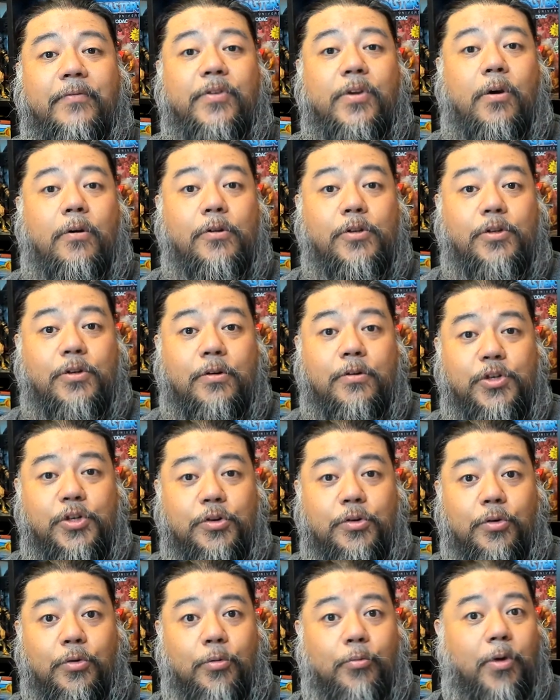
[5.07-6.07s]
Yo Joe
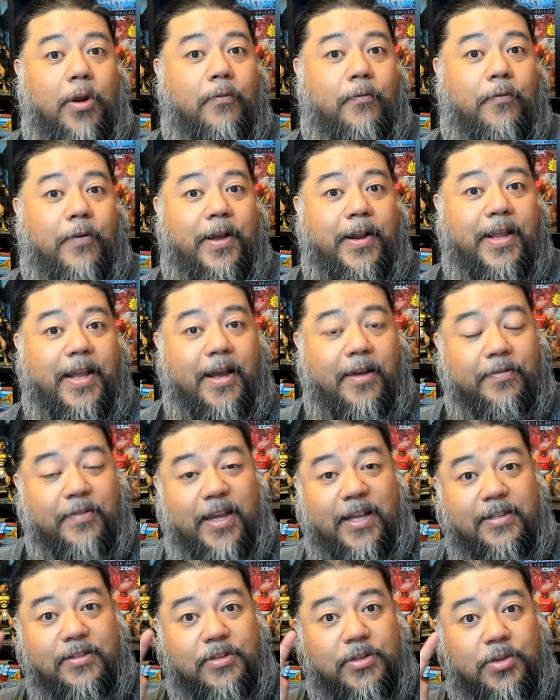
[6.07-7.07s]
June, we're finding out
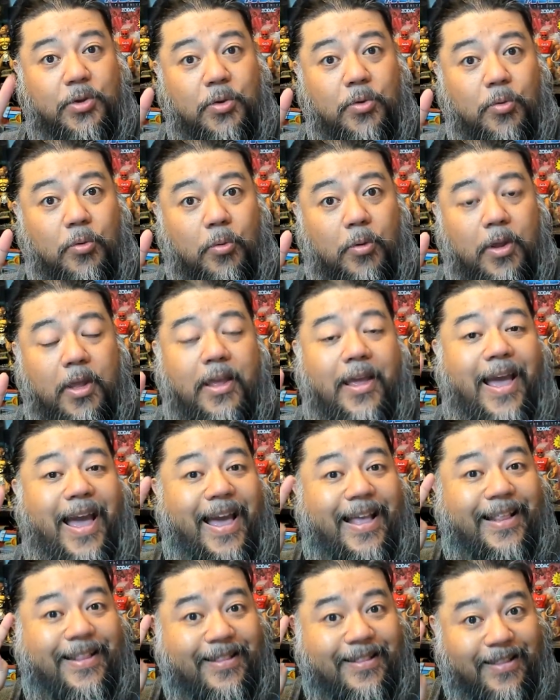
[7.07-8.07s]
that two,
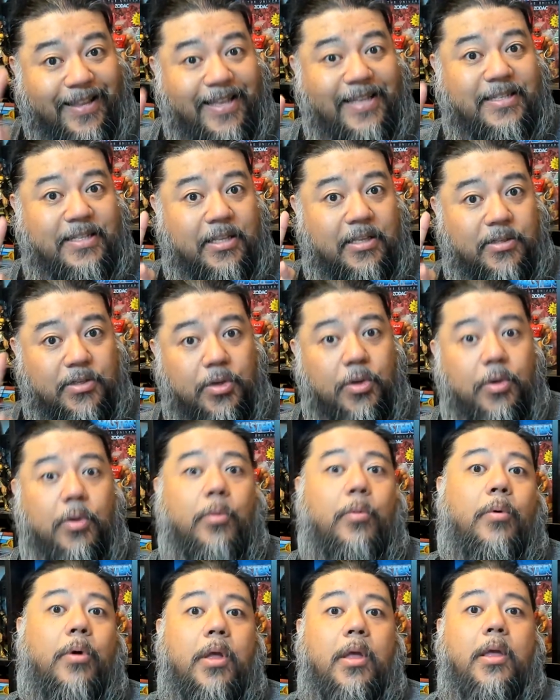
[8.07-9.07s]
at least
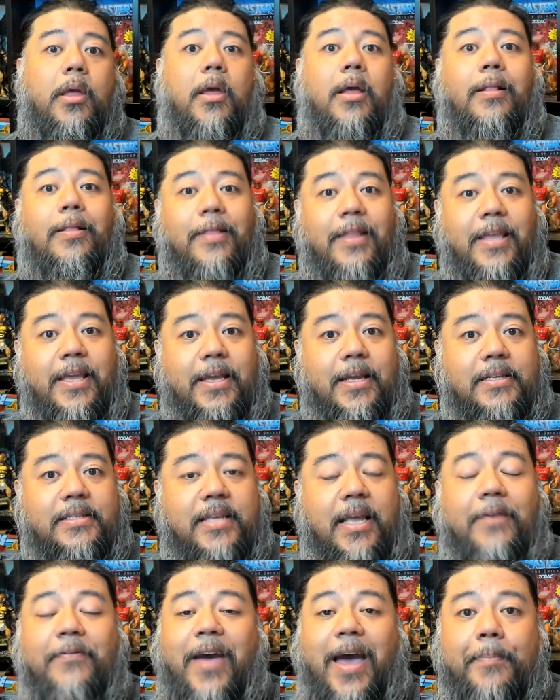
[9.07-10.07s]
two, leaks
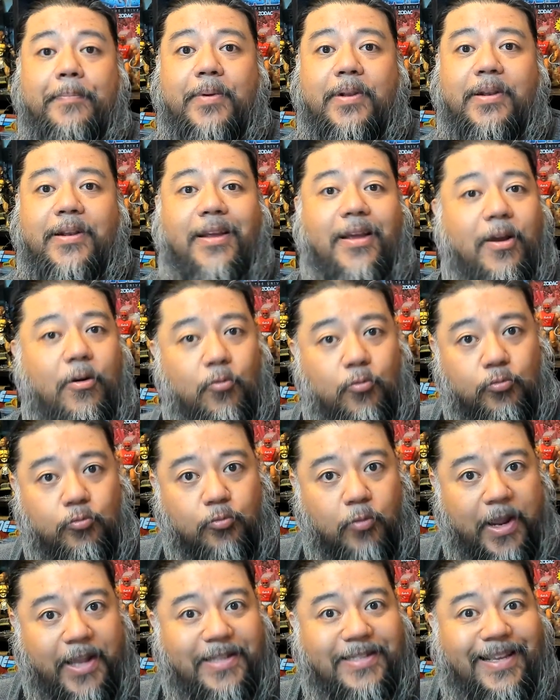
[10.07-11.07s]
have happened
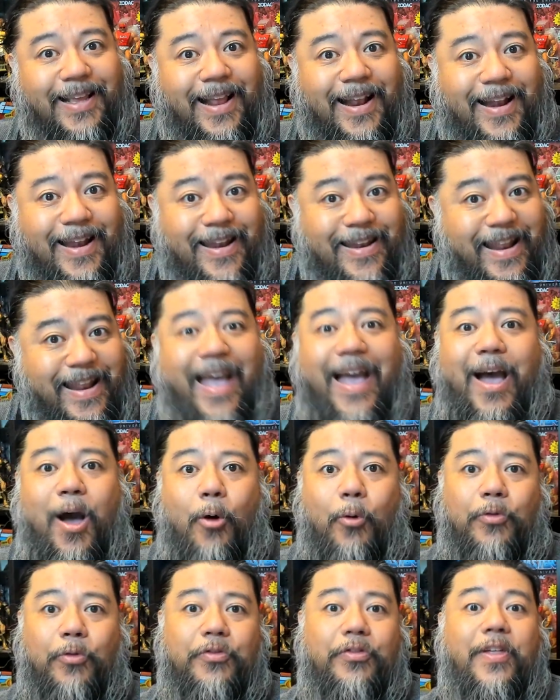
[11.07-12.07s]
right
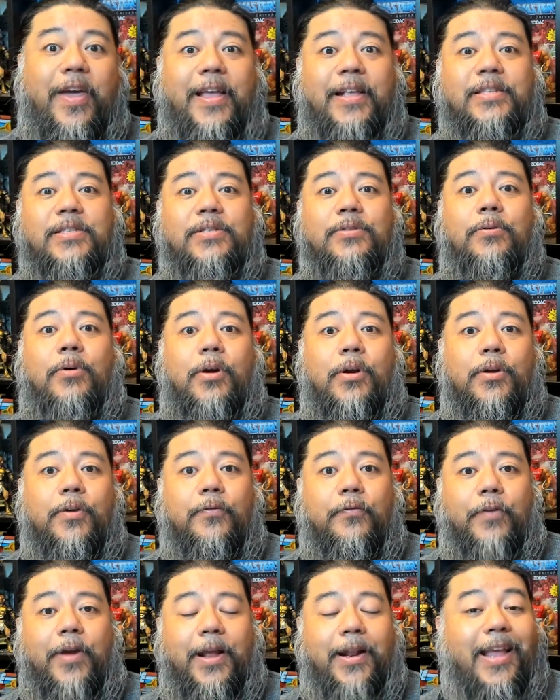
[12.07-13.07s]
now, thanks to our good
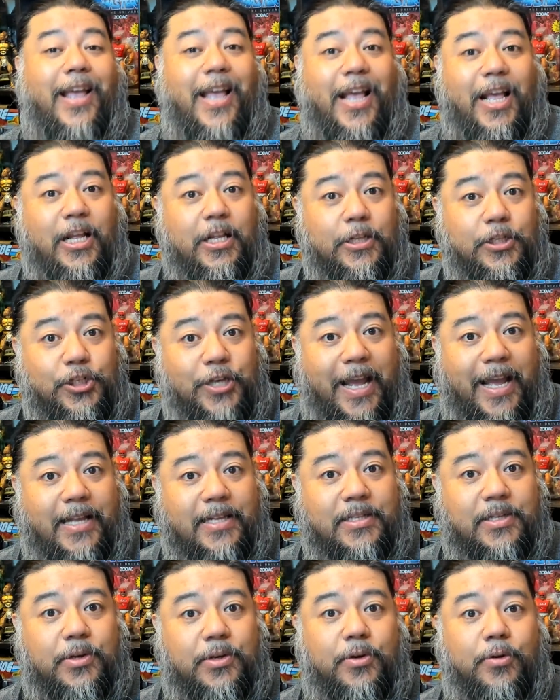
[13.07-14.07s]
friend Chaz
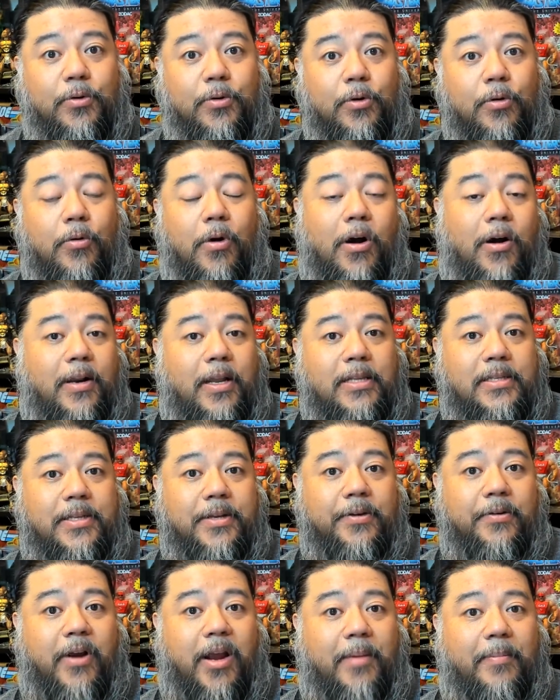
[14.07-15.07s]
the Guru on
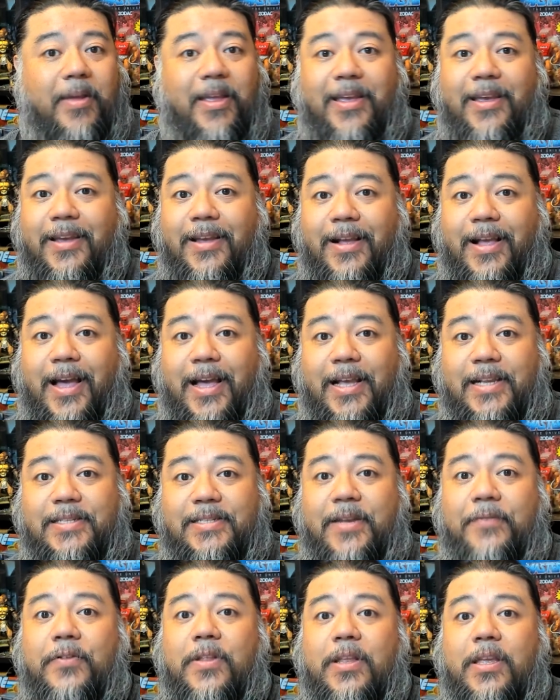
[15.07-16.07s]
Instagram. Guys,
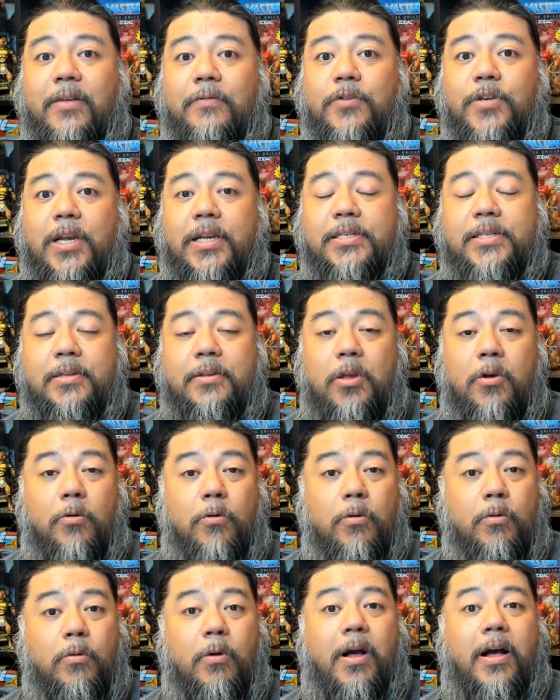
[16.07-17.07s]
definitely give Chaz the
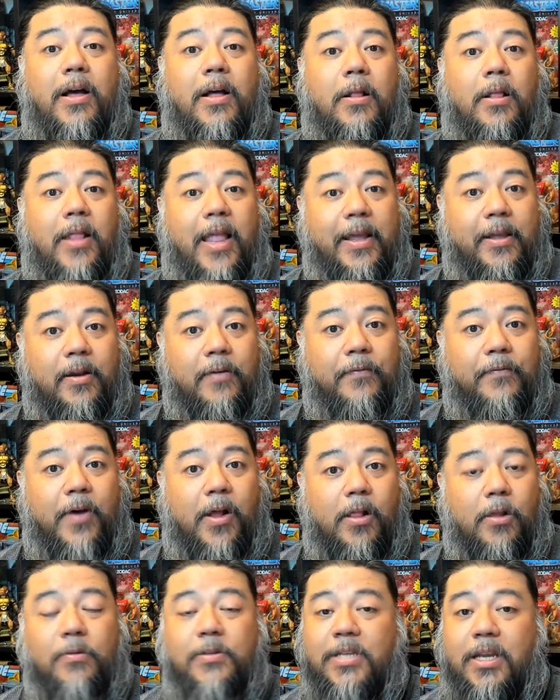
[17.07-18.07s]
Guru a like and a
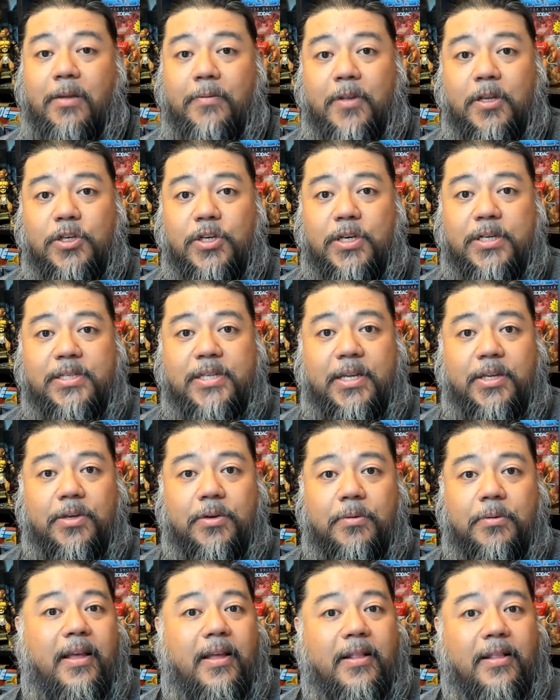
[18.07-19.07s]
follow. Tell him that Jay sent you.
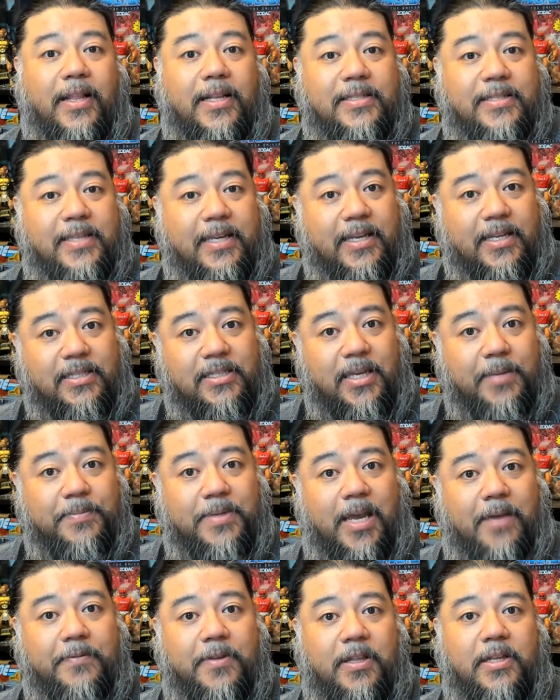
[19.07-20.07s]
Let's take a deep
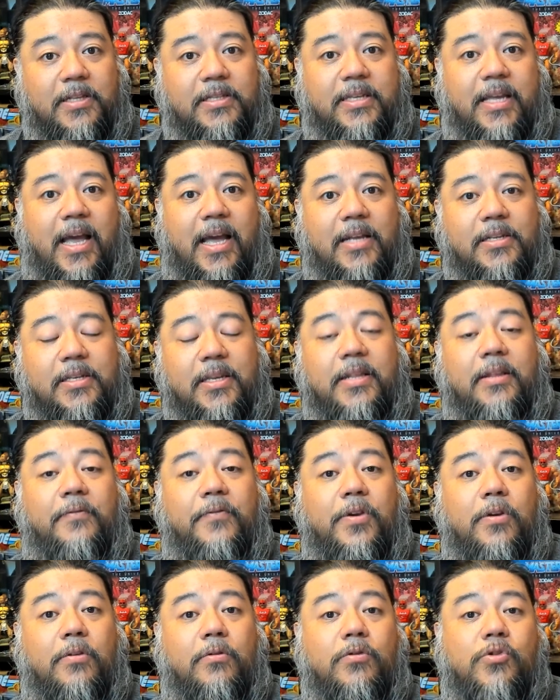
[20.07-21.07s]
dive to this, guys. And
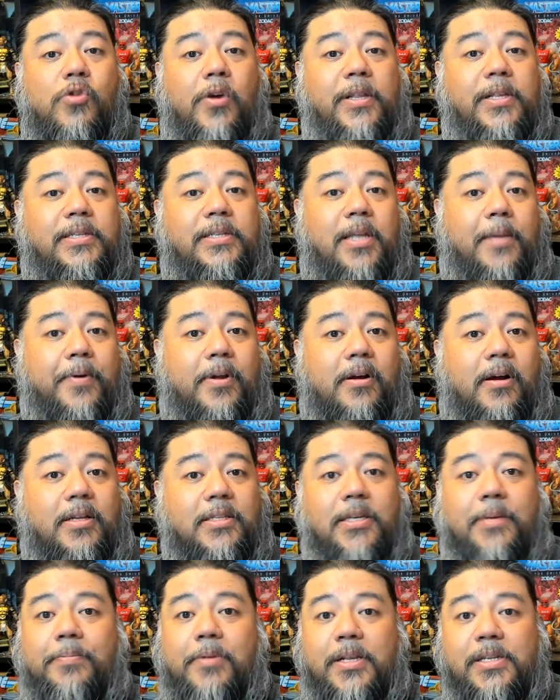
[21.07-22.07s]
if you enjoyed this type of
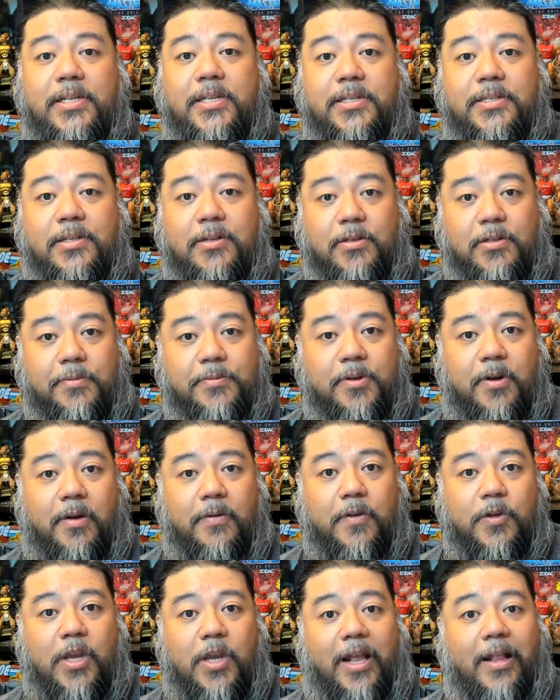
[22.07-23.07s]
content, please consider subscribing
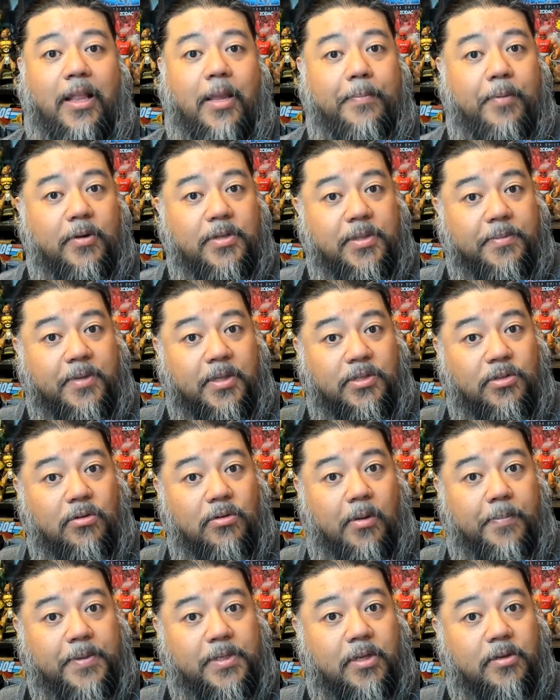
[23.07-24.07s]
to the channel. I post up to two
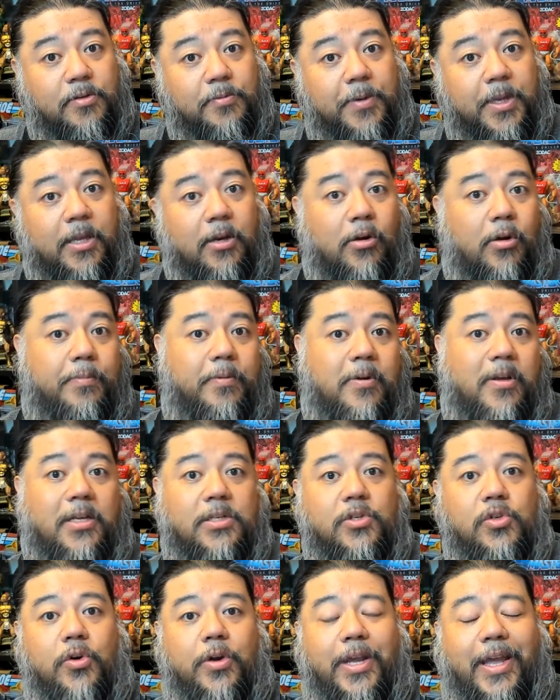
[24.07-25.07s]
episodes a week, and I hope you guys
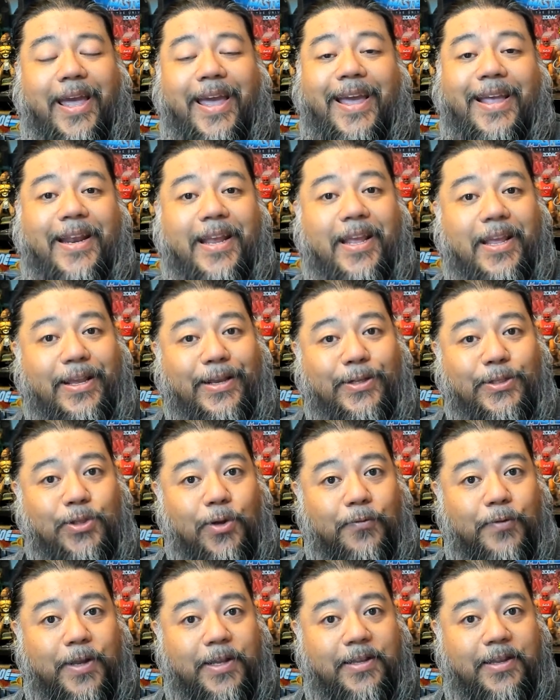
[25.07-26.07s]
enjoy. And don't
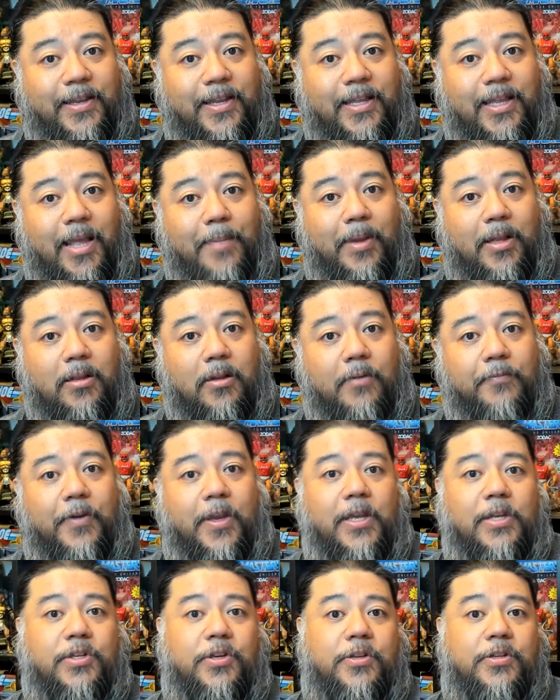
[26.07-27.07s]
forget to hit that bell
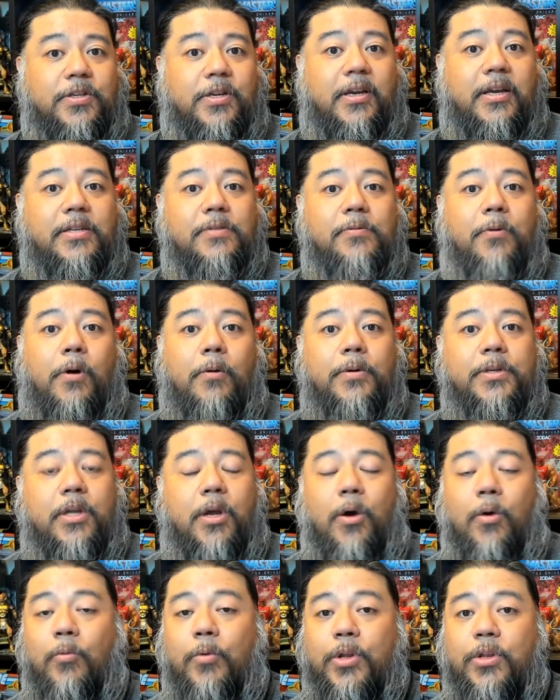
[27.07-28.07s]
notification so you guys will always
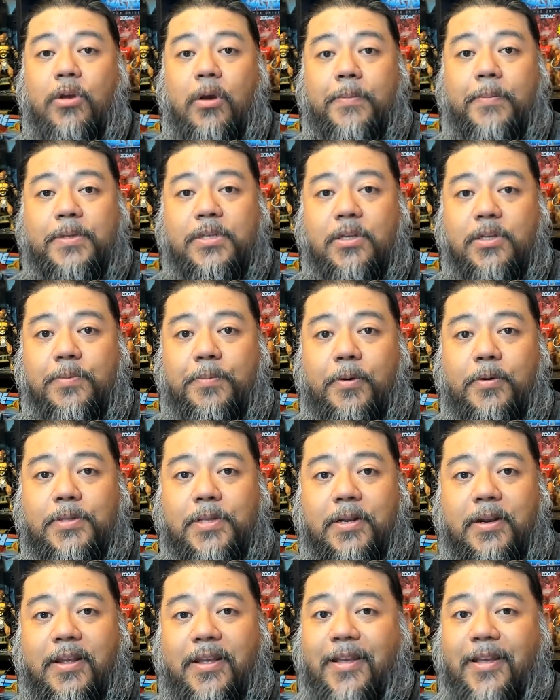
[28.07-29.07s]
know when new episodes are posted.